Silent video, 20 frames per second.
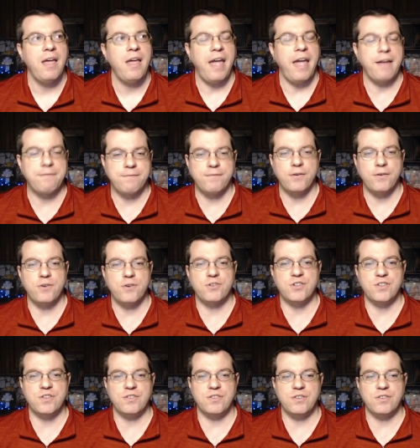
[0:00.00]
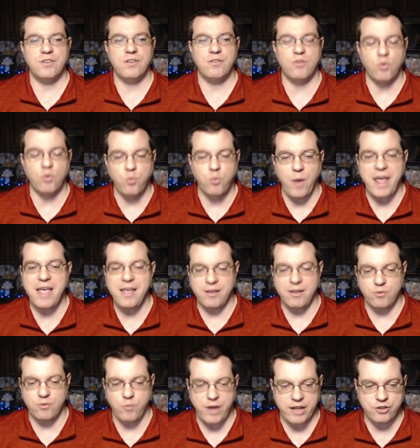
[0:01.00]
At first, the way
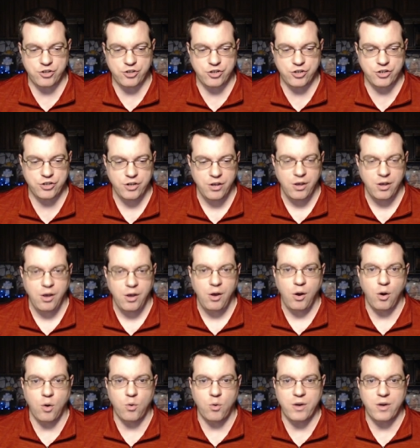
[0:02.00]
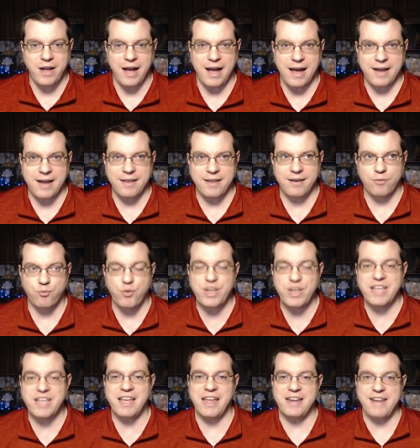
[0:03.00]
in which Okada
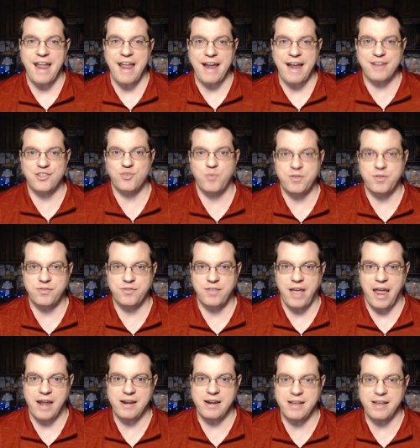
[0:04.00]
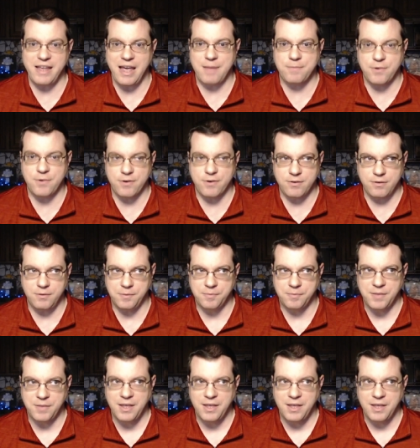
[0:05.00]
reconnects with the handicapped girl